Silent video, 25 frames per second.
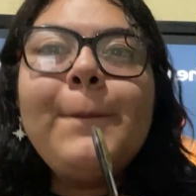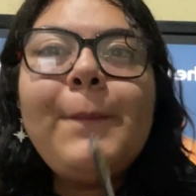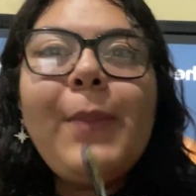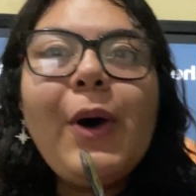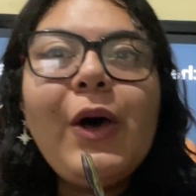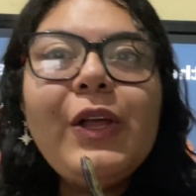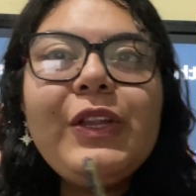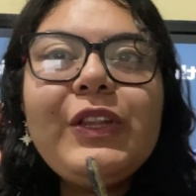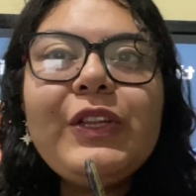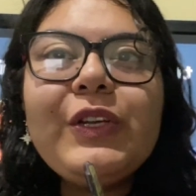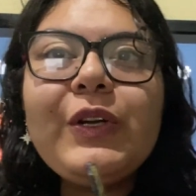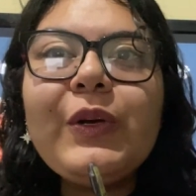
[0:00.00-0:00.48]

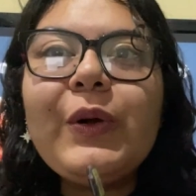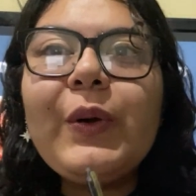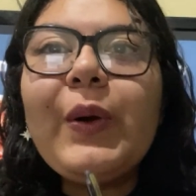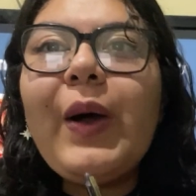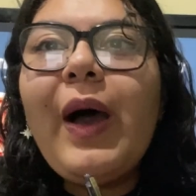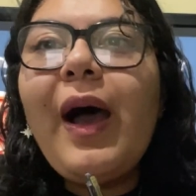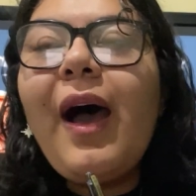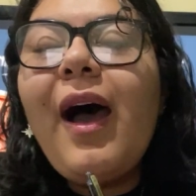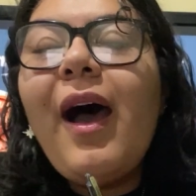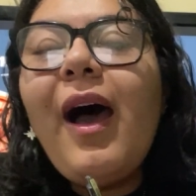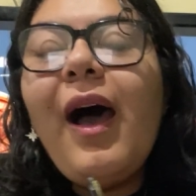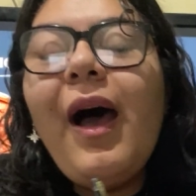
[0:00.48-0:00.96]
Potro.
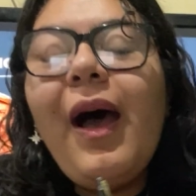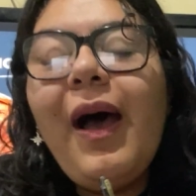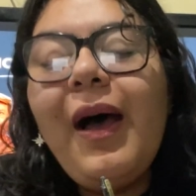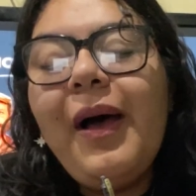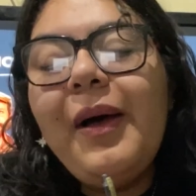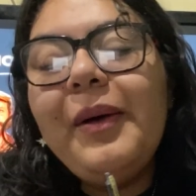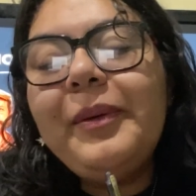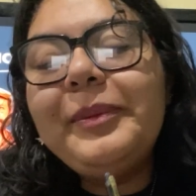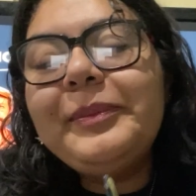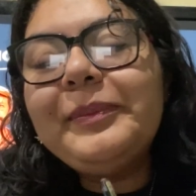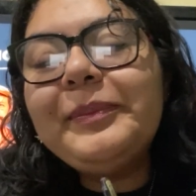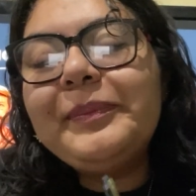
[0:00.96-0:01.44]

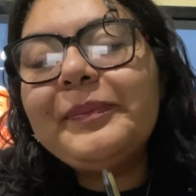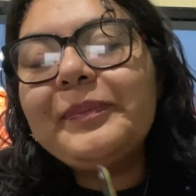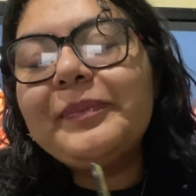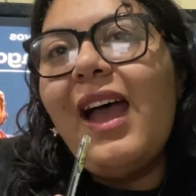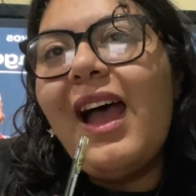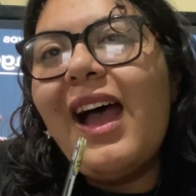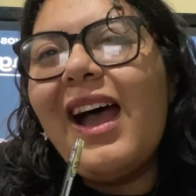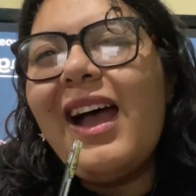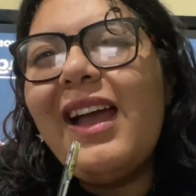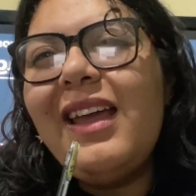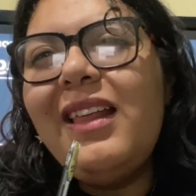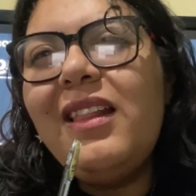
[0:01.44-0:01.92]

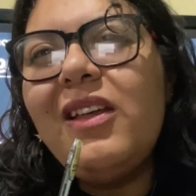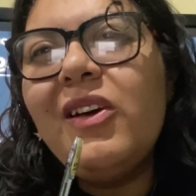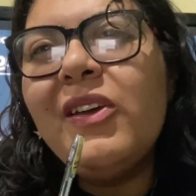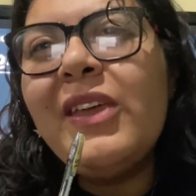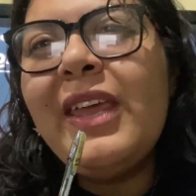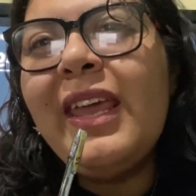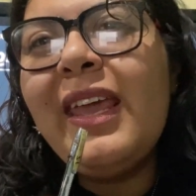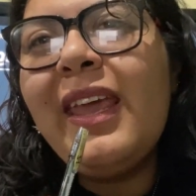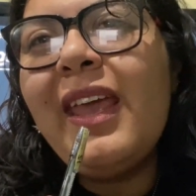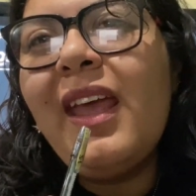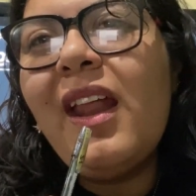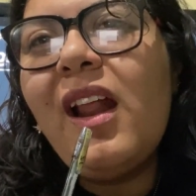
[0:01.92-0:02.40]
I
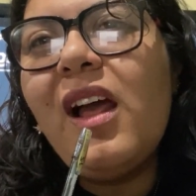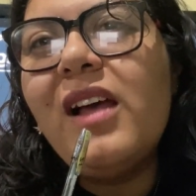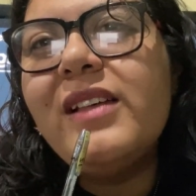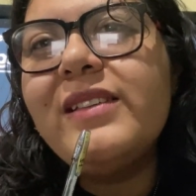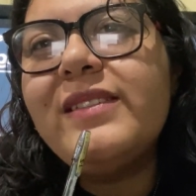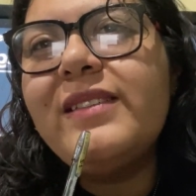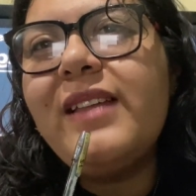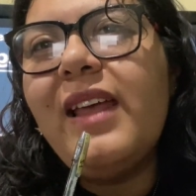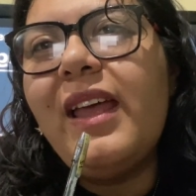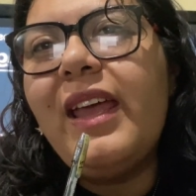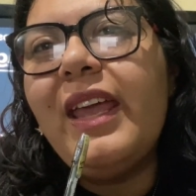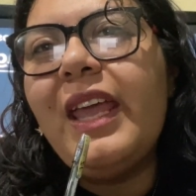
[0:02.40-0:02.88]
lucky cannot
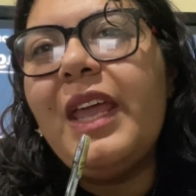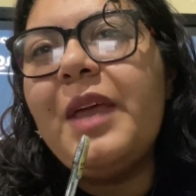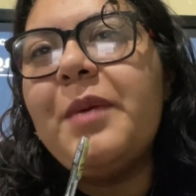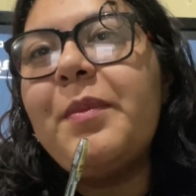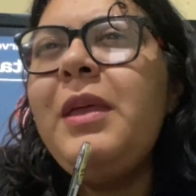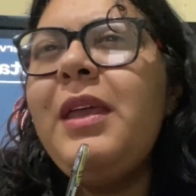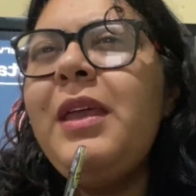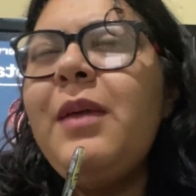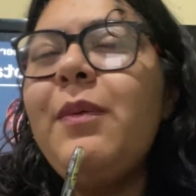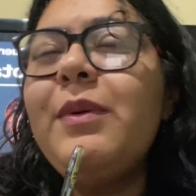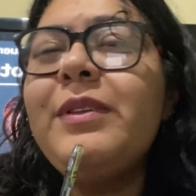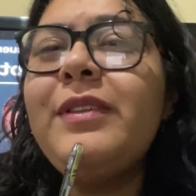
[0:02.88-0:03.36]
stand
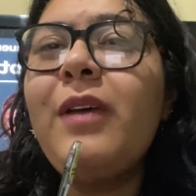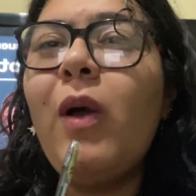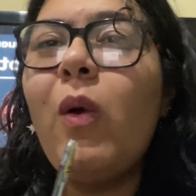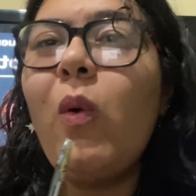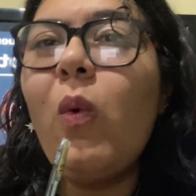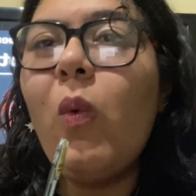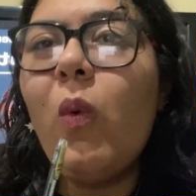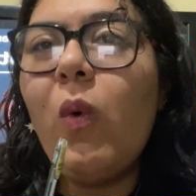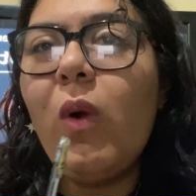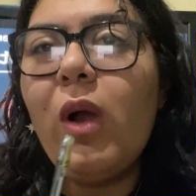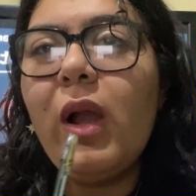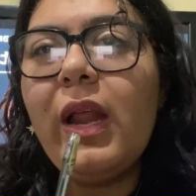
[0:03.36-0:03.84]
him. He was a
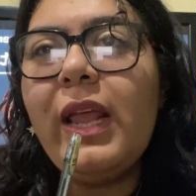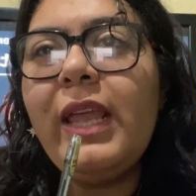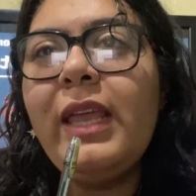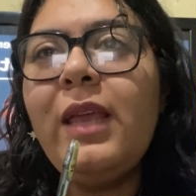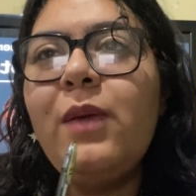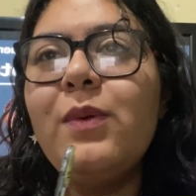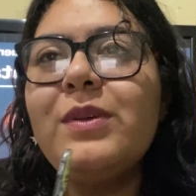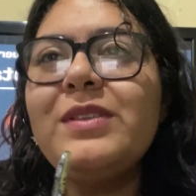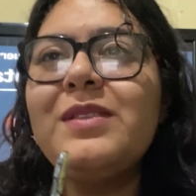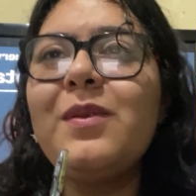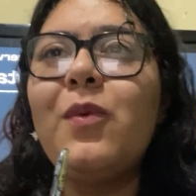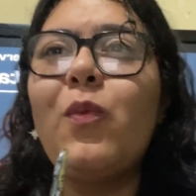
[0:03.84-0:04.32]
whore and
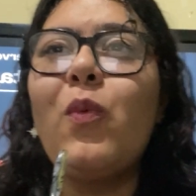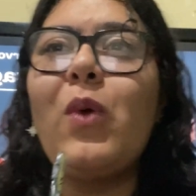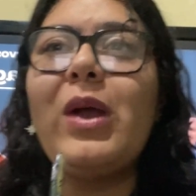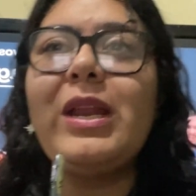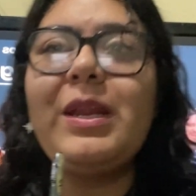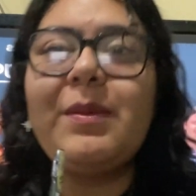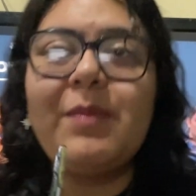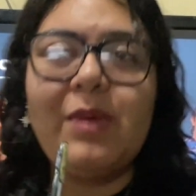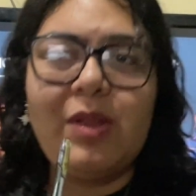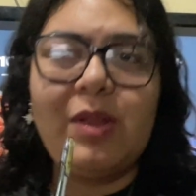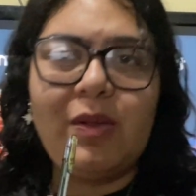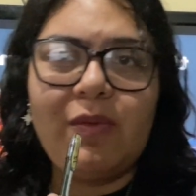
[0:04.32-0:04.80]
he was a
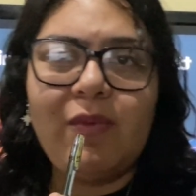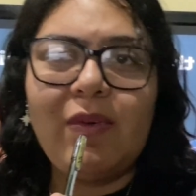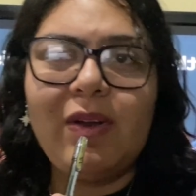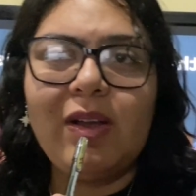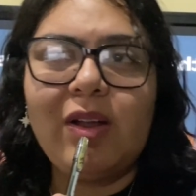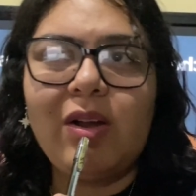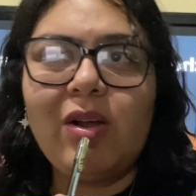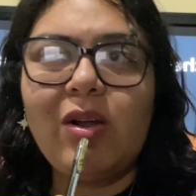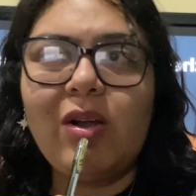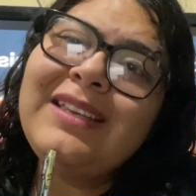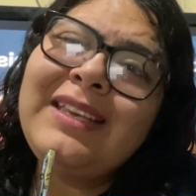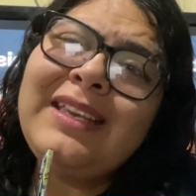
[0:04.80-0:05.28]
whiny
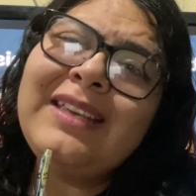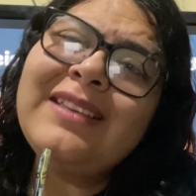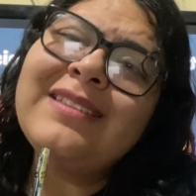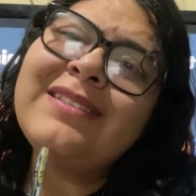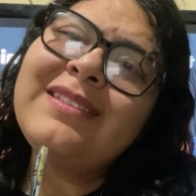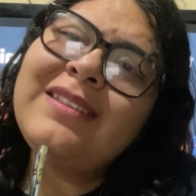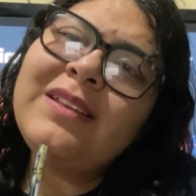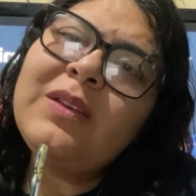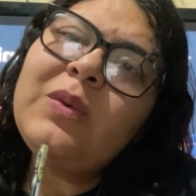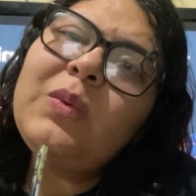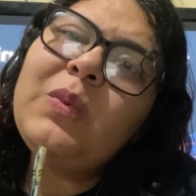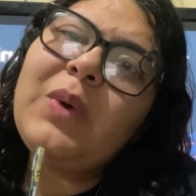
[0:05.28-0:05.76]
motherfucker. He
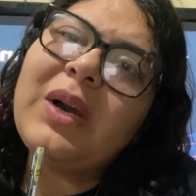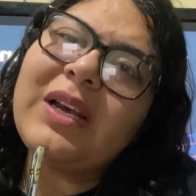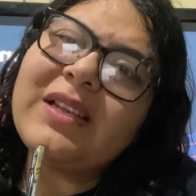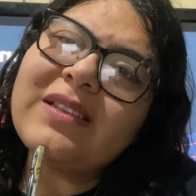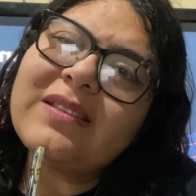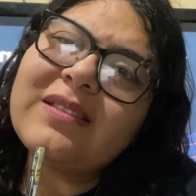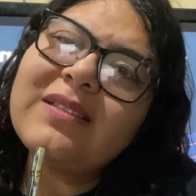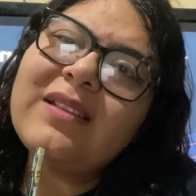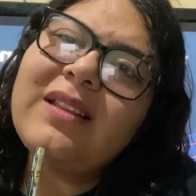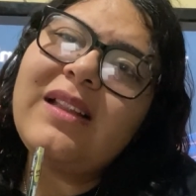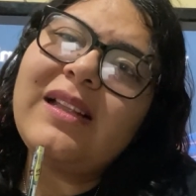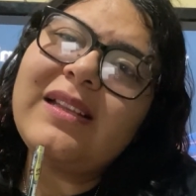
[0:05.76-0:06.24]
still
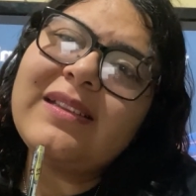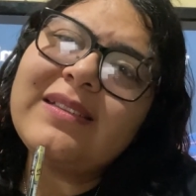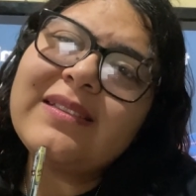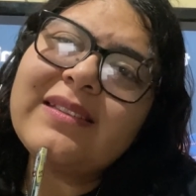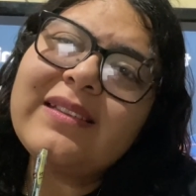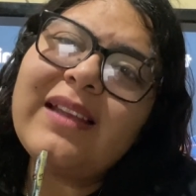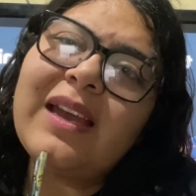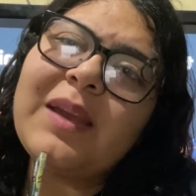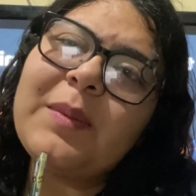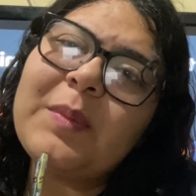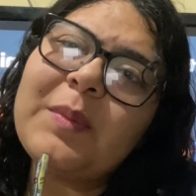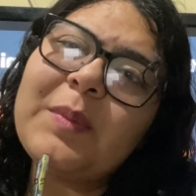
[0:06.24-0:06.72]
was the
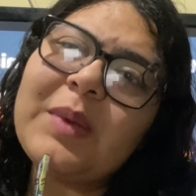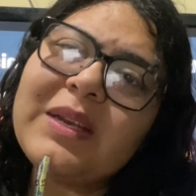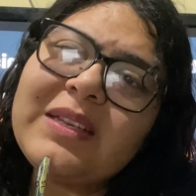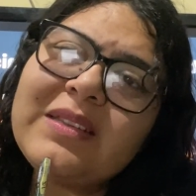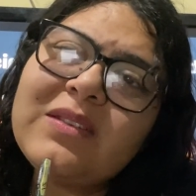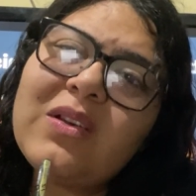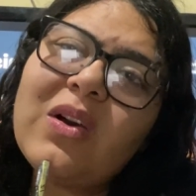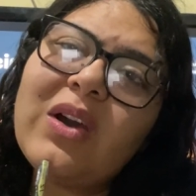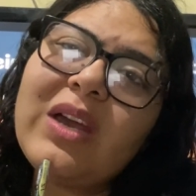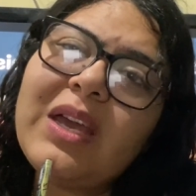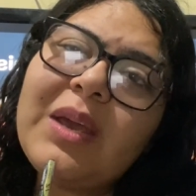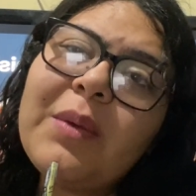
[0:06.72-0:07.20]
last time I
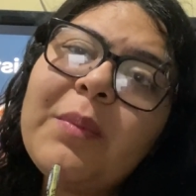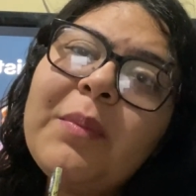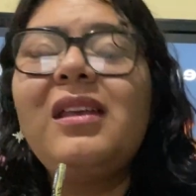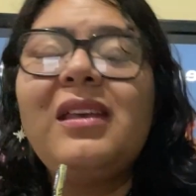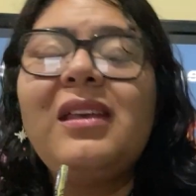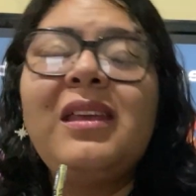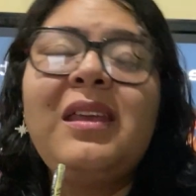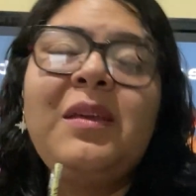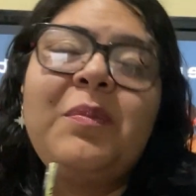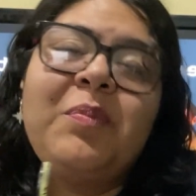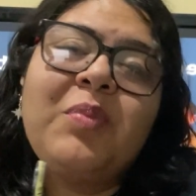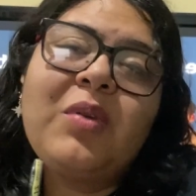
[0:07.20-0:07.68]
saw him.
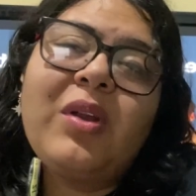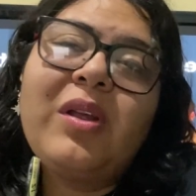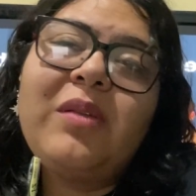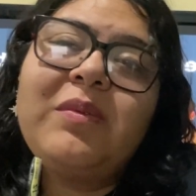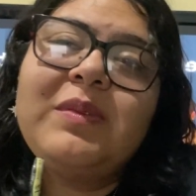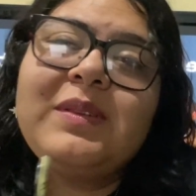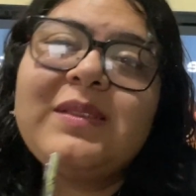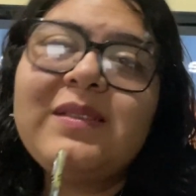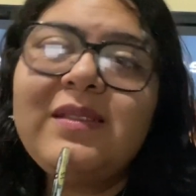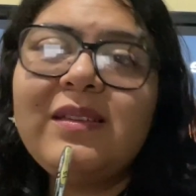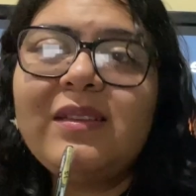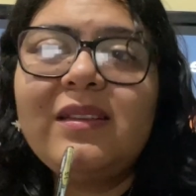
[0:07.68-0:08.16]
He
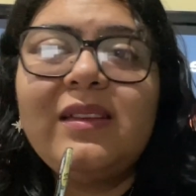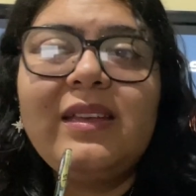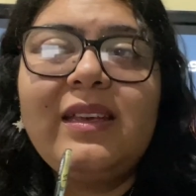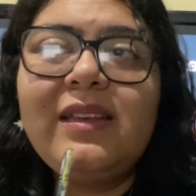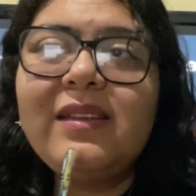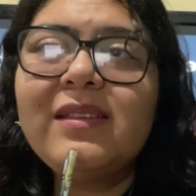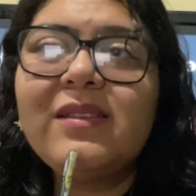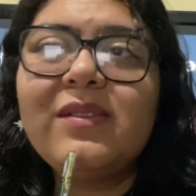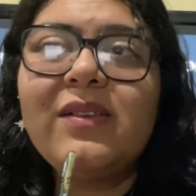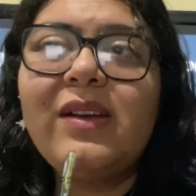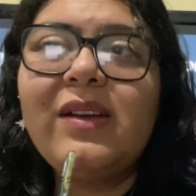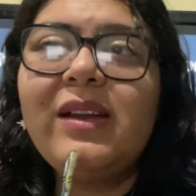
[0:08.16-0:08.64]
probably still
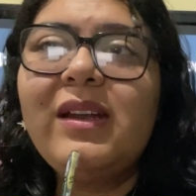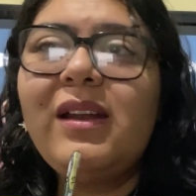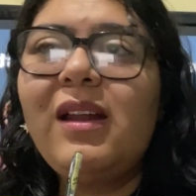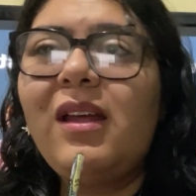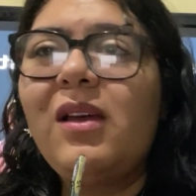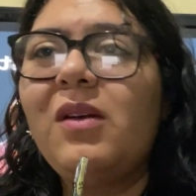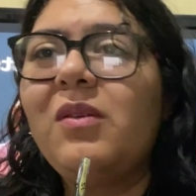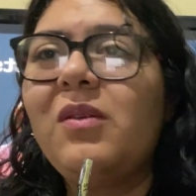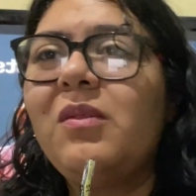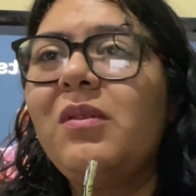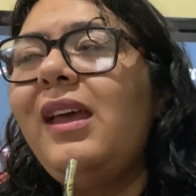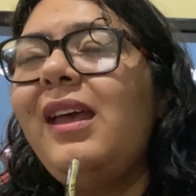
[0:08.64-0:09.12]
is right
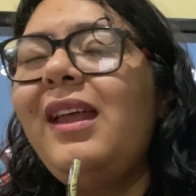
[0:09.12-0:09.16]
now.